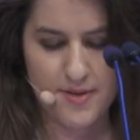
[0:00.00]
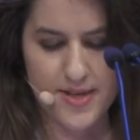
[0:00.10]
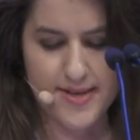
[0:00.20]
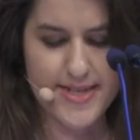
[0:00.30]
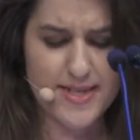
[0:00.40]

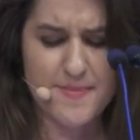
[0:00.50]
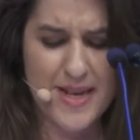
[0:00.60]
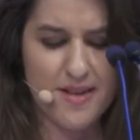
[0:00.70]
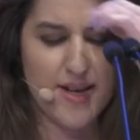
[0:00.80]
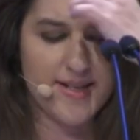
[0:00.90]
This doesn't
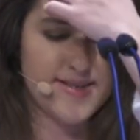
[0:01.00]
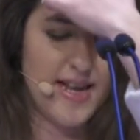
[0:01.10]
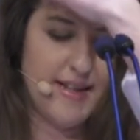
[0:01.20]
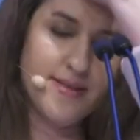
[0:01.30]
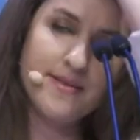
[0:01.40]
make a lot of
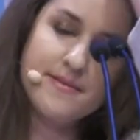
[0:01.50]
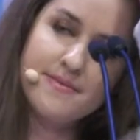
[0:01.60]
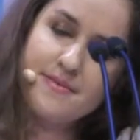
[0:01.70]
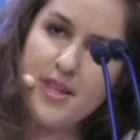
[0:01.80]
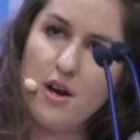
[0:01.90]
sense.
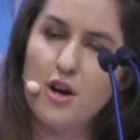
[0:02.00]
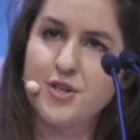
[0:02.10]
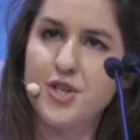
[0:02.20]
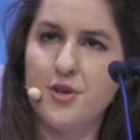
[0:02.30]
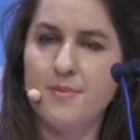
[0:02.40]
There are
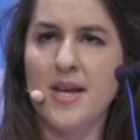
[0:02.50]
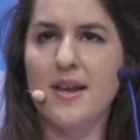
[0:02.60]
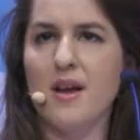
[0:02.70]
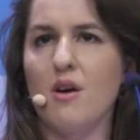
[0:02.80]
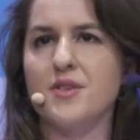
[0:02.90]
too
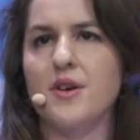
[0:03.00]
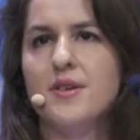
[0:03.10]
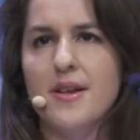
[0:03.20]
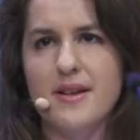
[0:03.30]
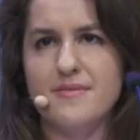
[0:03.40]
many
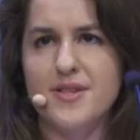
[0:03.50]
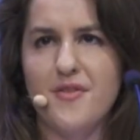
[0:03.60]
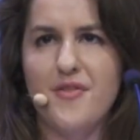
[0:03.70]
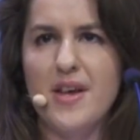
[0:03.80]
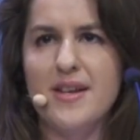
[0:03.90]
alternatives
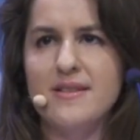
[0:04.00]
to fit